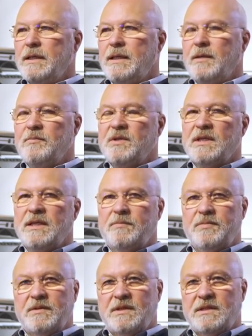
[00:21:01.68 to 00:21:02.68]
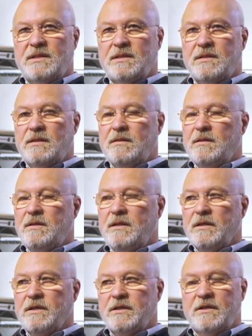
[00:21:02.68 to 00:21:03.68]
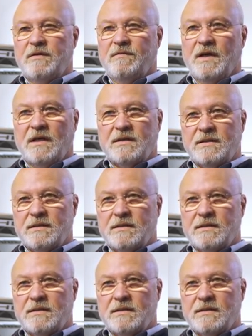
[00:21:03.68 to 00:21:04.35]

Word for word: The business has grown a whole lot.